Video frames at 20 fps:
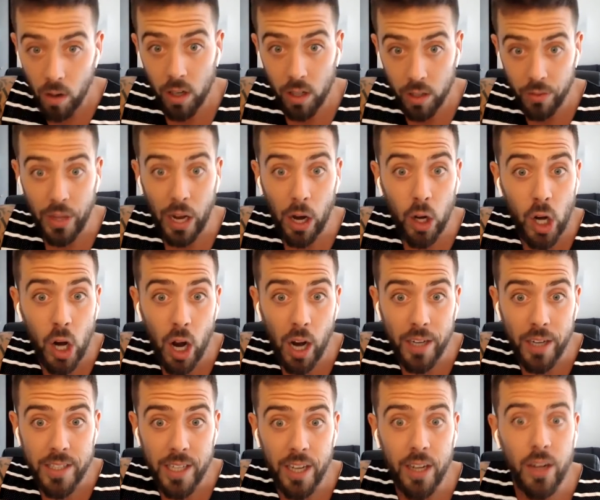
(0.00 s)
their
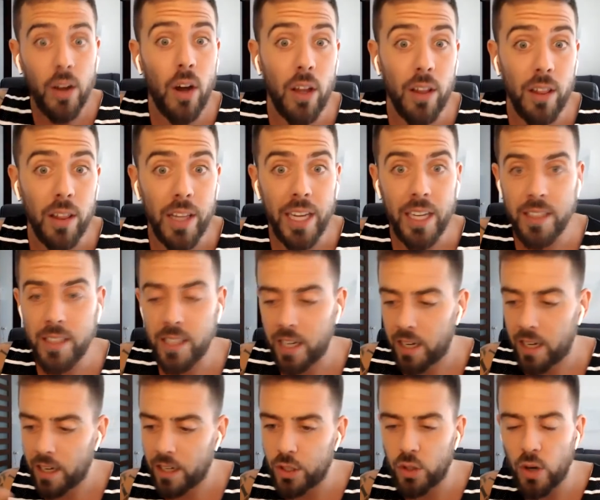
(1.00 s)
content on LinkedIn
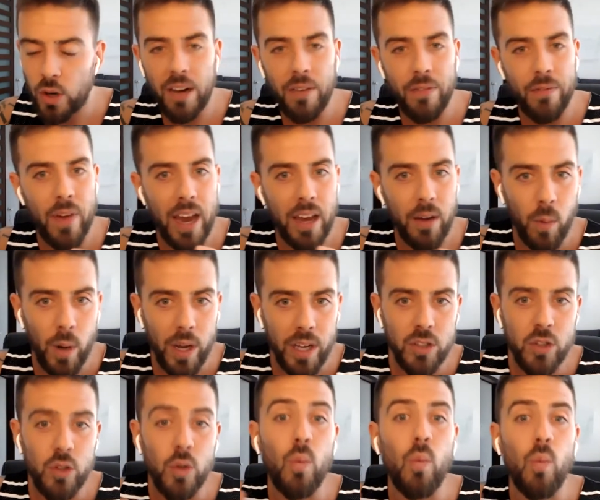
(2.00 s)
and try to find ways
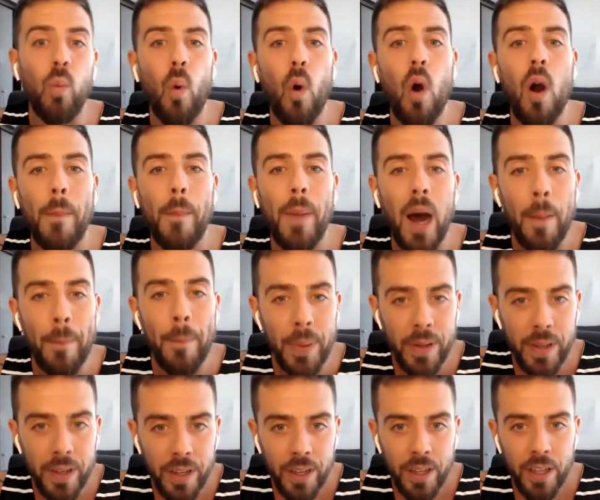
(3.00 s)
to warm up
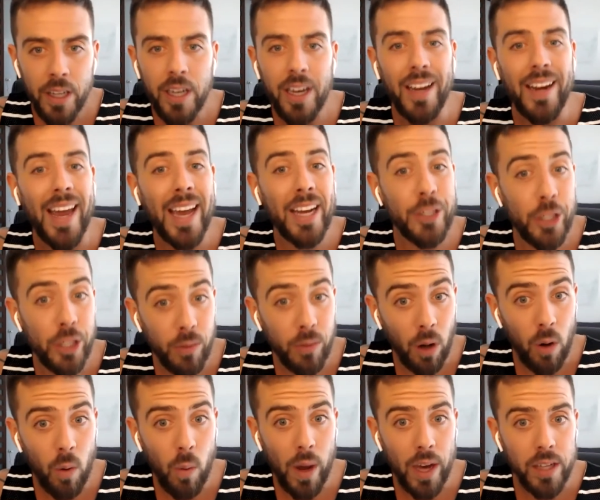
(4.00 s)
connection
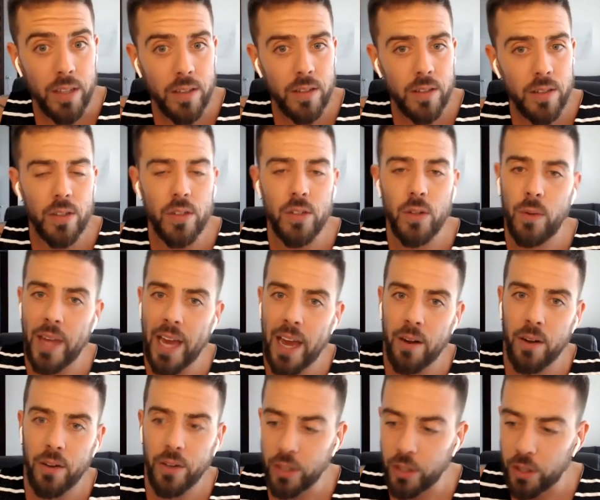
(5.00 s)
requests so
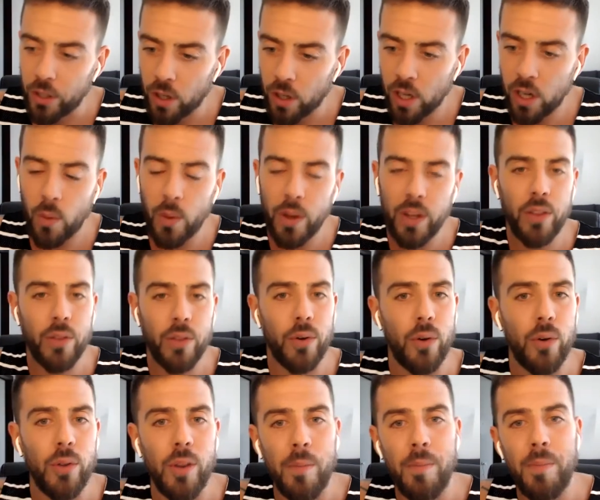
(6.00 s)
that you're going
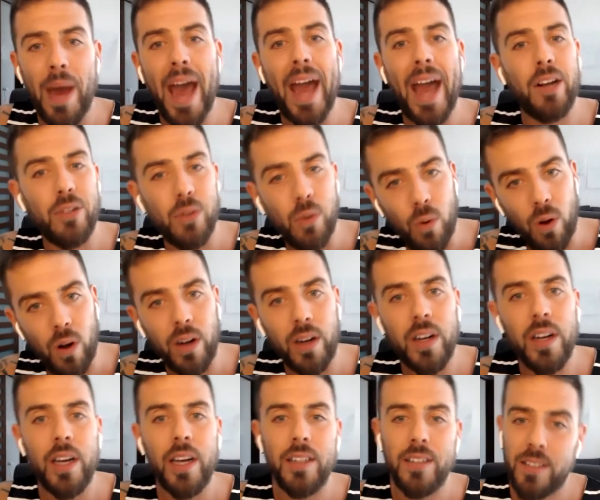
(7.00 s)
through the back door
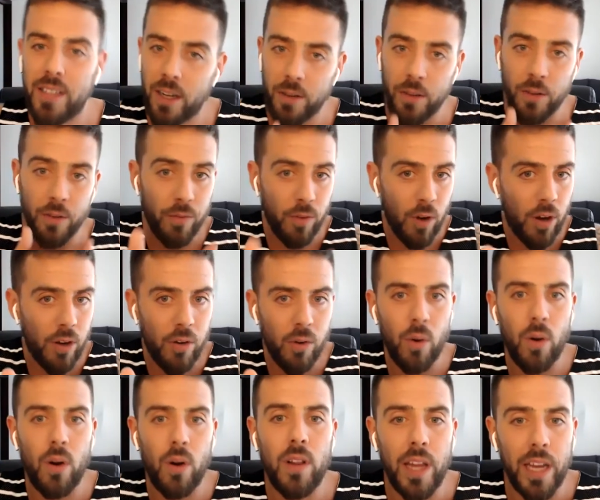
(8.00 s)
instead of the front
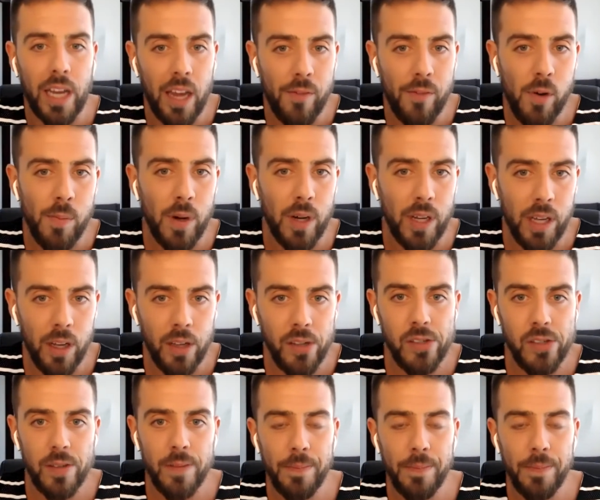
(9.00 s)
door like everybody else.